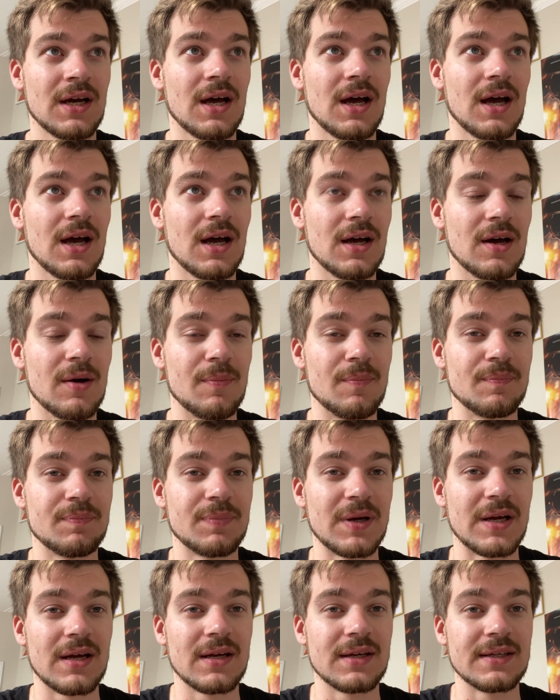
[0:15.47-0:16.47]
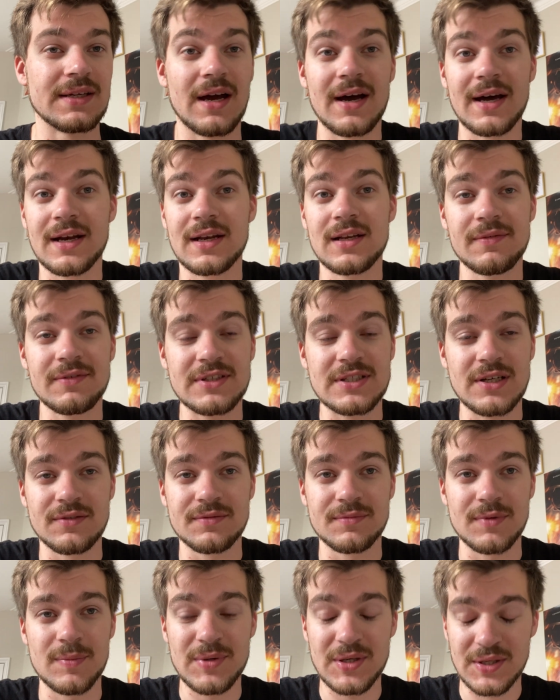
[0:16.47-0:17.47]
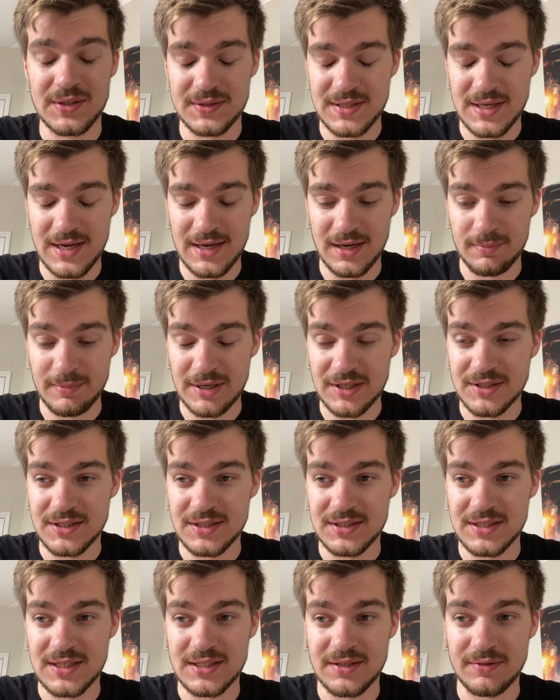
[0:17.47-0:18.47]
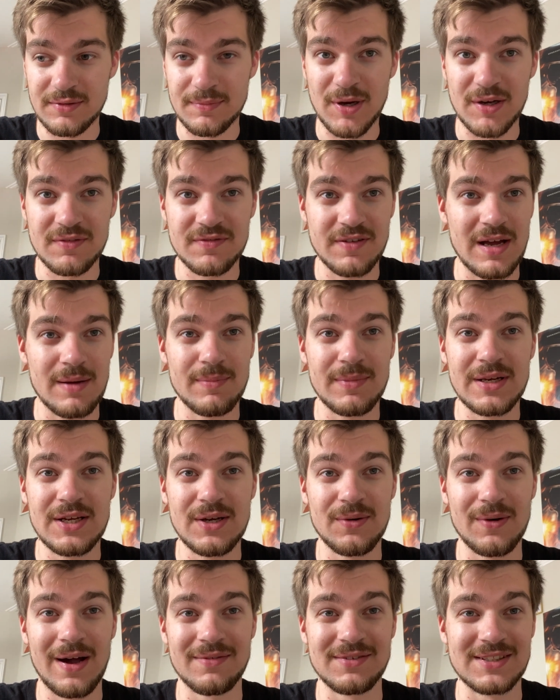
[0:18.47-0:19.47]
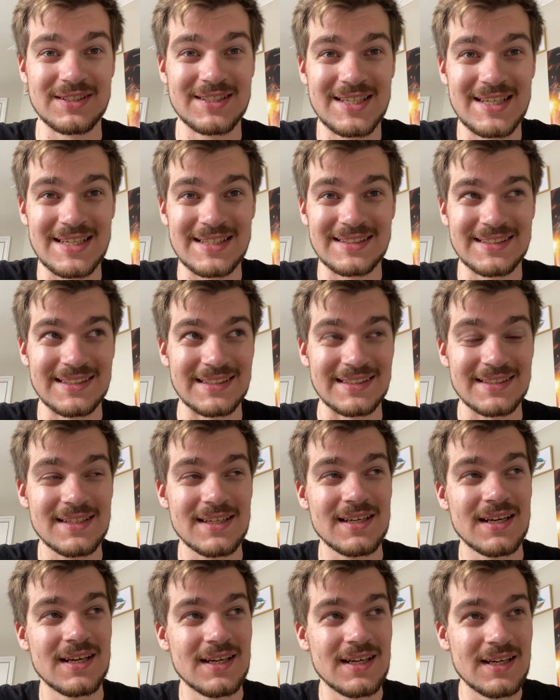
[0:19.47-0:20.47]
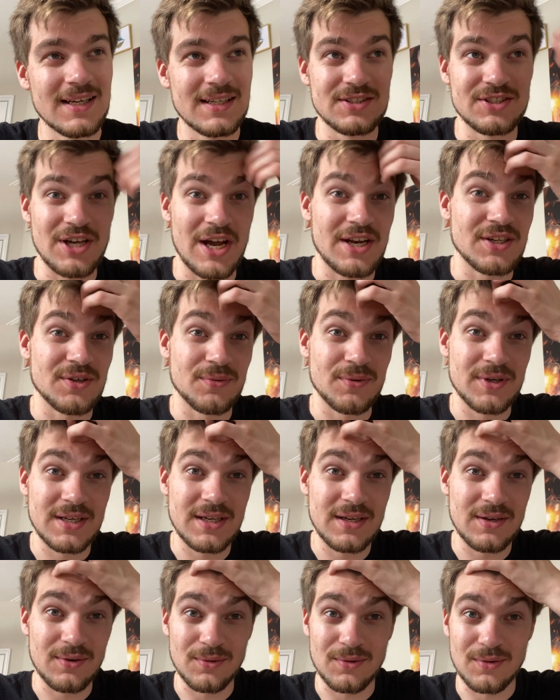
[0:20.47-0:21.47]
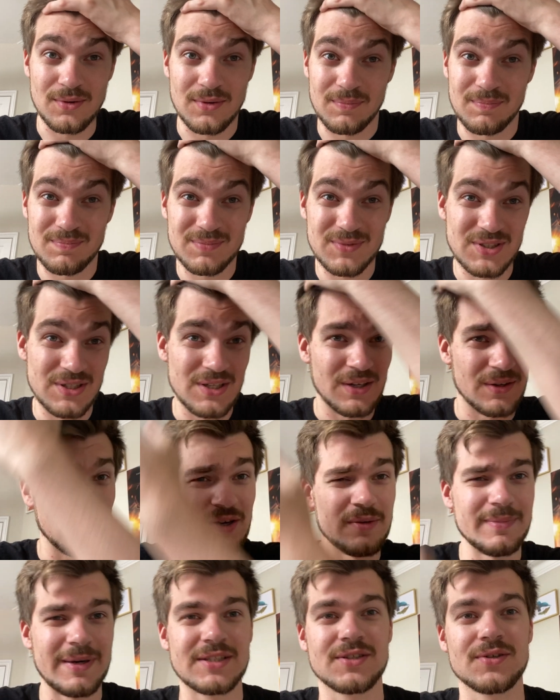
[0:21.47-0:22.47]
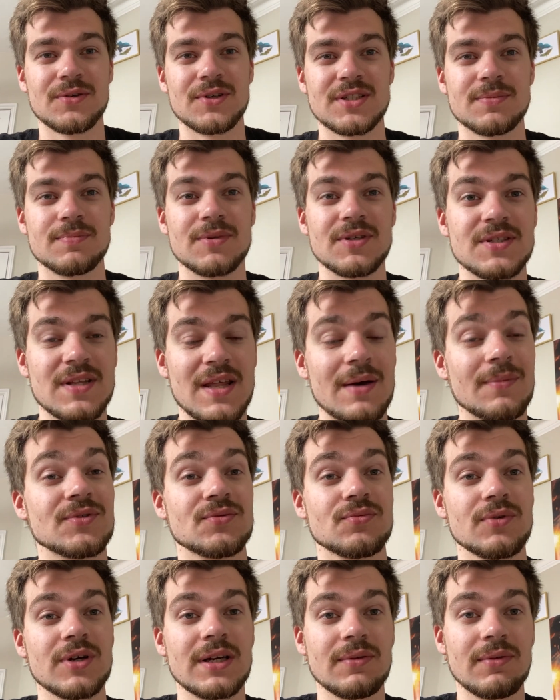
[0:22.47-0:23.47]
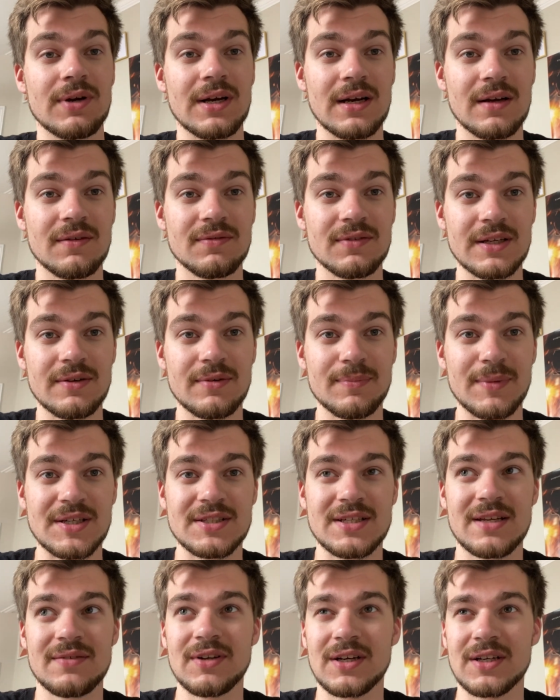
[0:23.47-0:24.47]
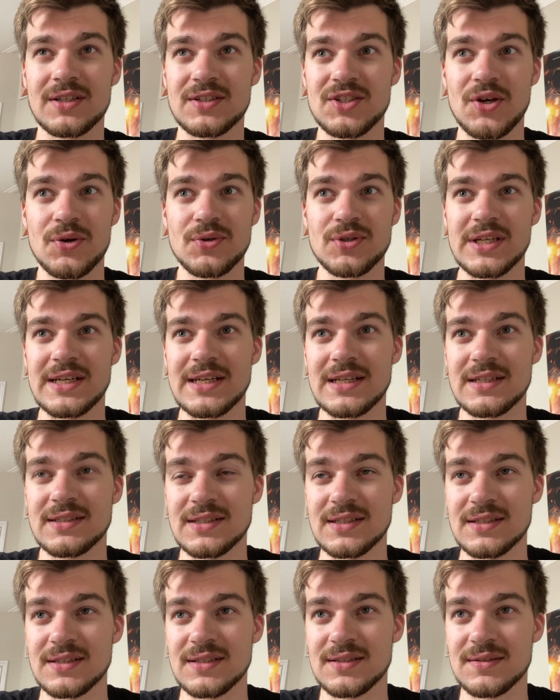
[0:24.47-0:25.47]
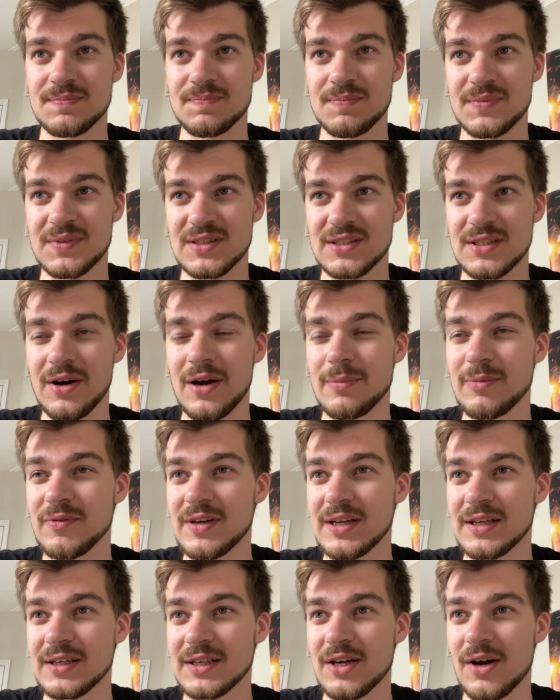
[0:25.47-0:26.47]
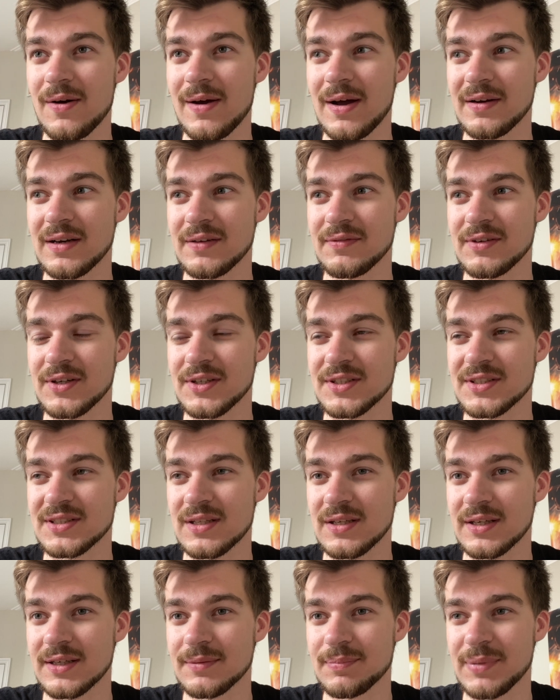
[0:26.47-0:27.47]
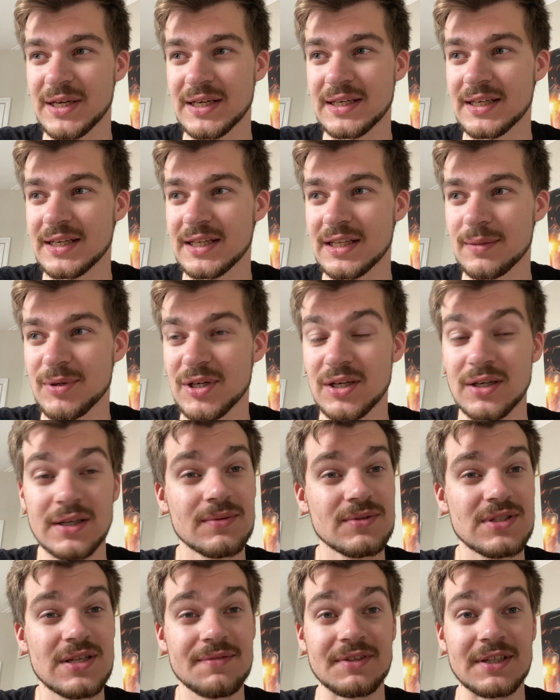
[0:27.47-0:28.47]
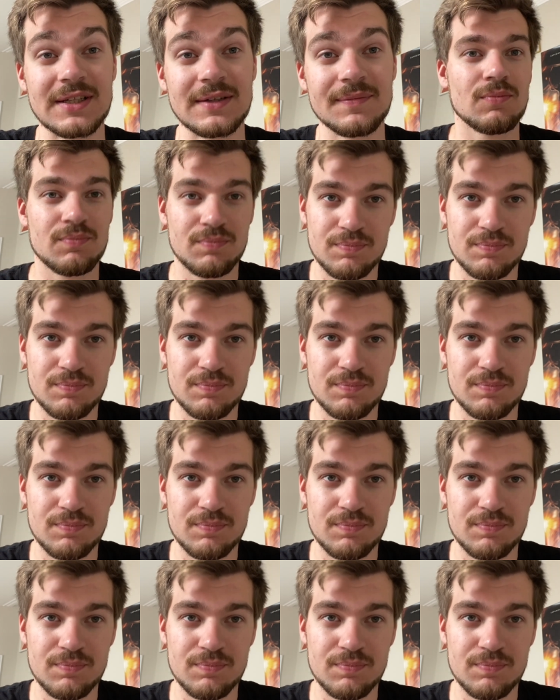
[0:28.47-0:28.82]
But yeah, I had a lovely time for my birthday. I managed to see some of my family who I haven't seen since January, or going back to Christmas, so that was really lovely. I managed to have like a socially distanced time of it and go out and have a nice picnic in the park. It was lovely.